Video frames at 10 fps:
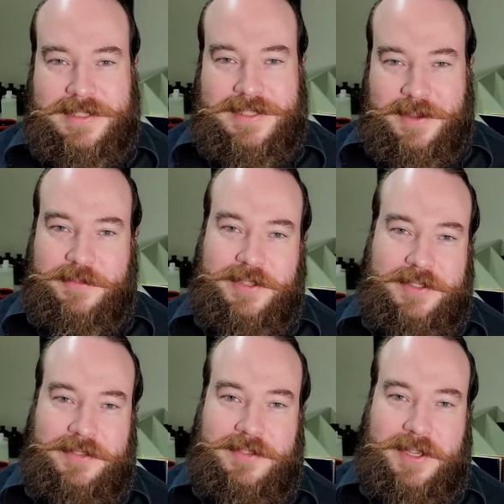
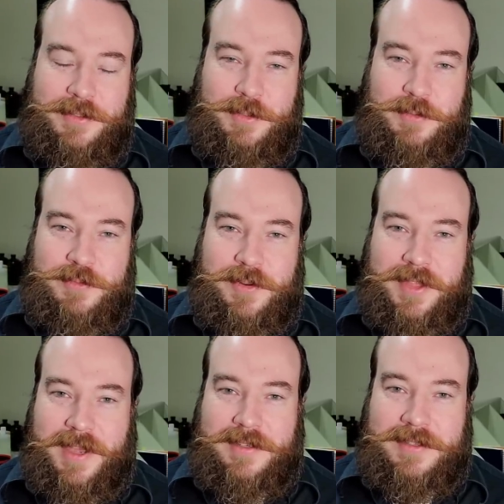Definitely stay tuned for
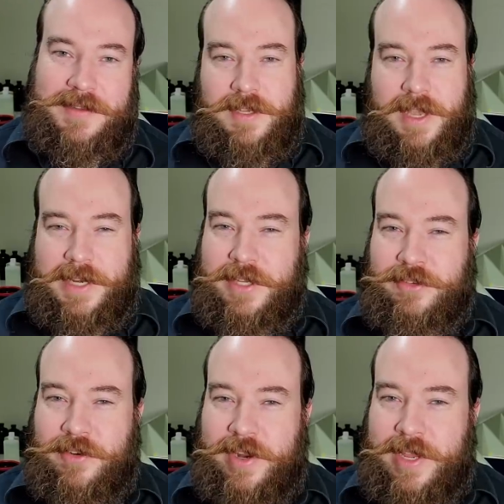that. And
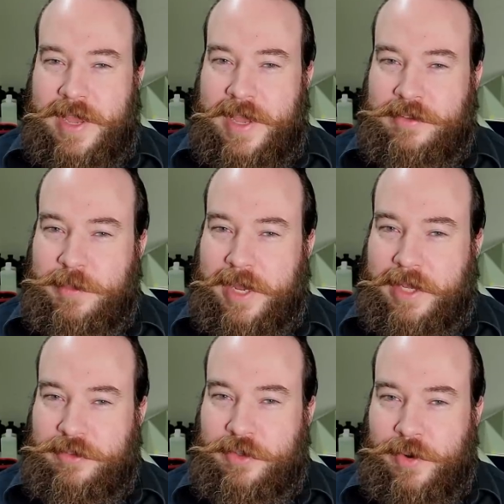yesterday I asked my
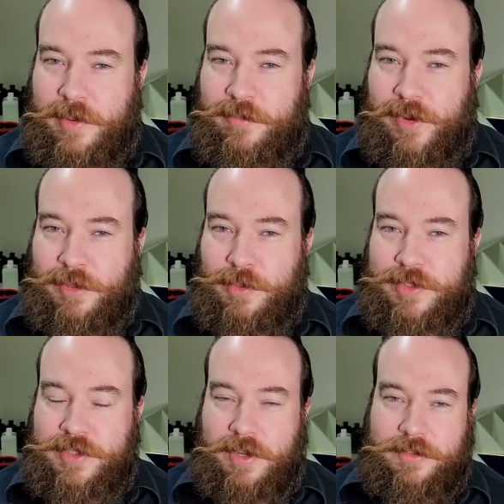Instagram
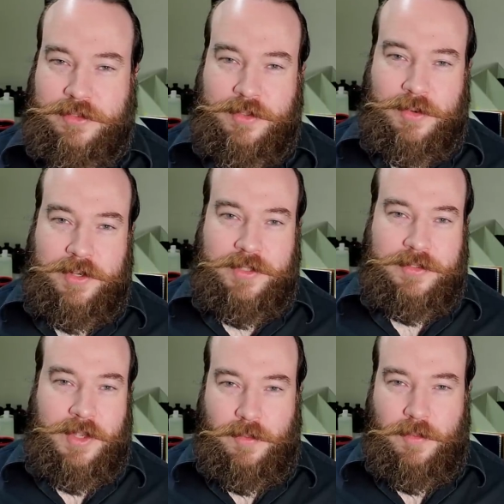followers on
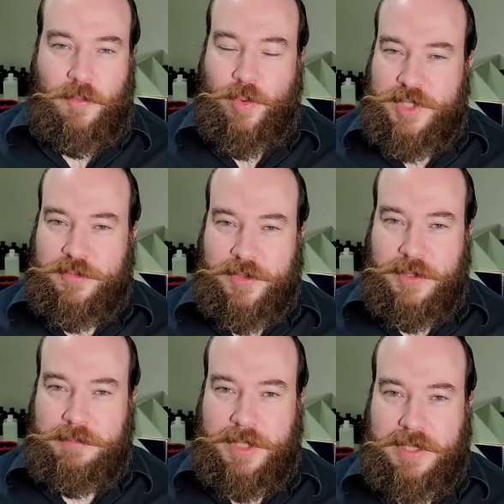stories which
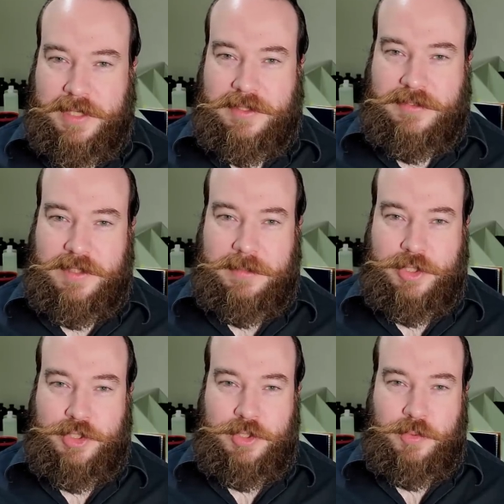film you'd like to see me
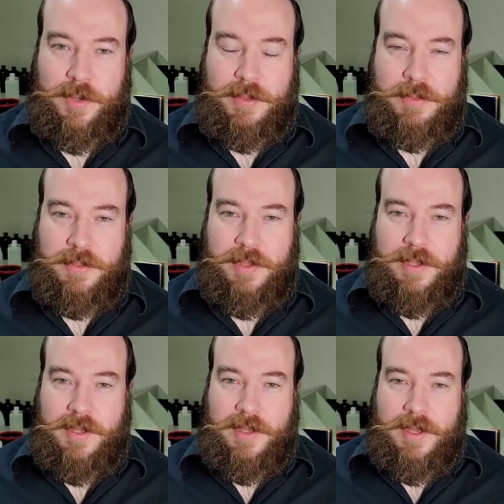shoot with.
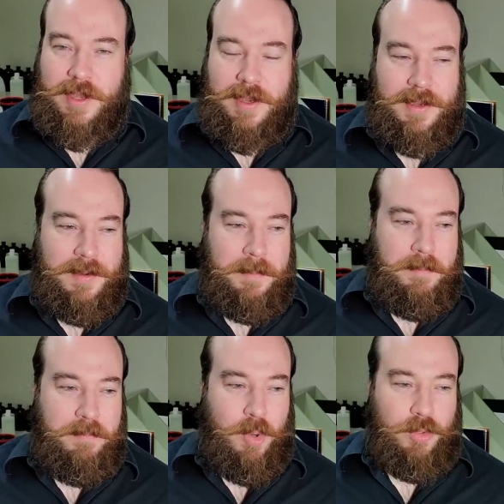
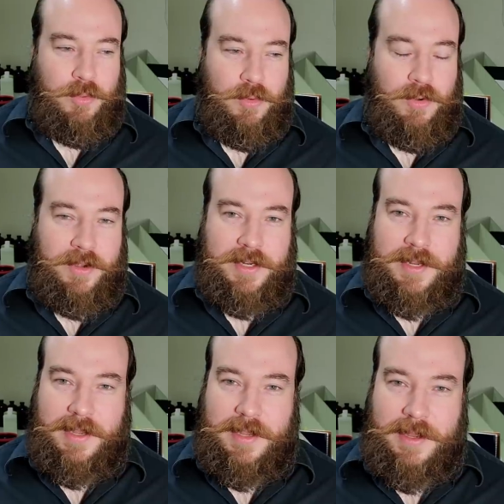
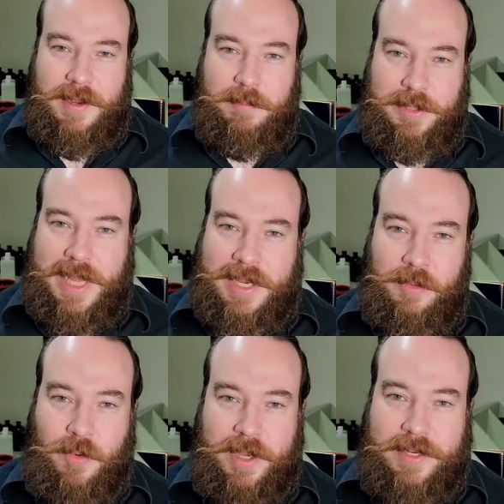Polaroid, black
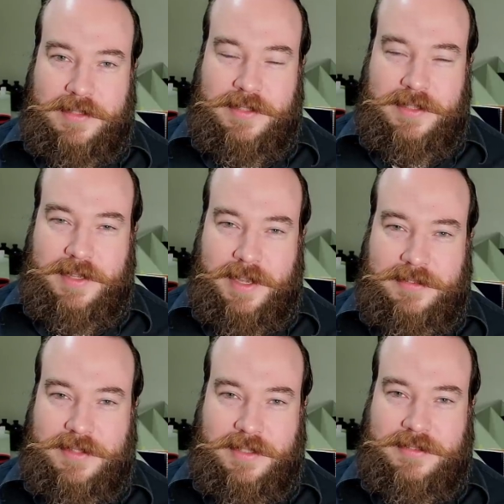and white,
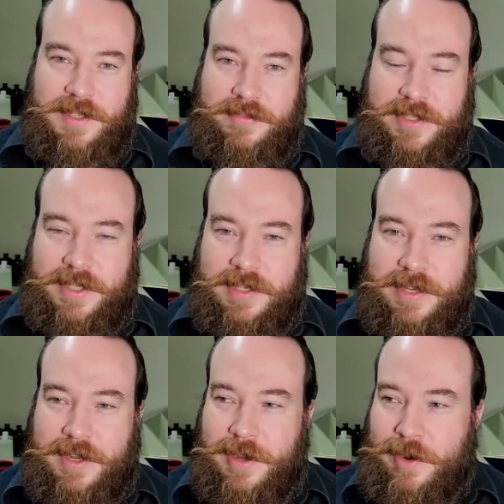SX-70,
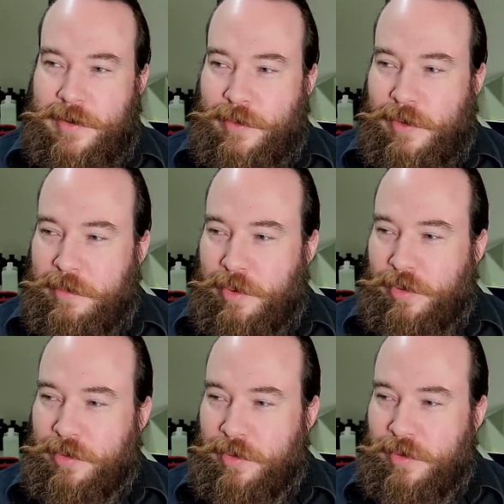or
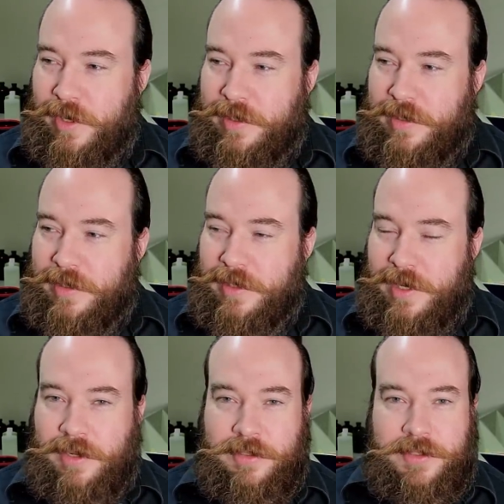Polaroid
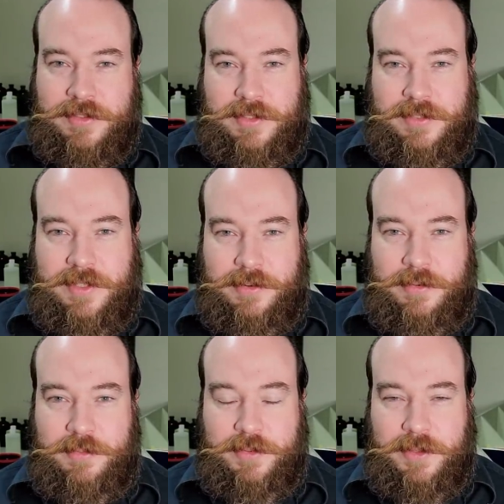color
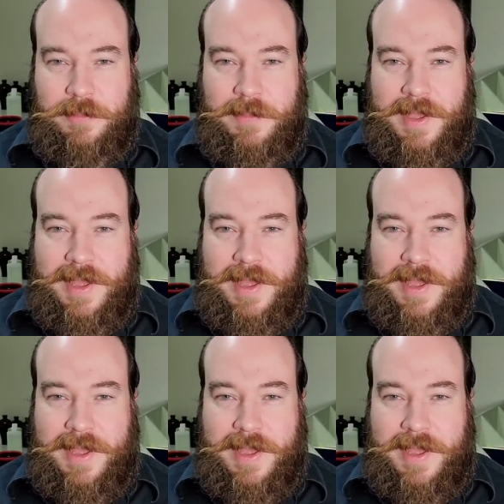600 film,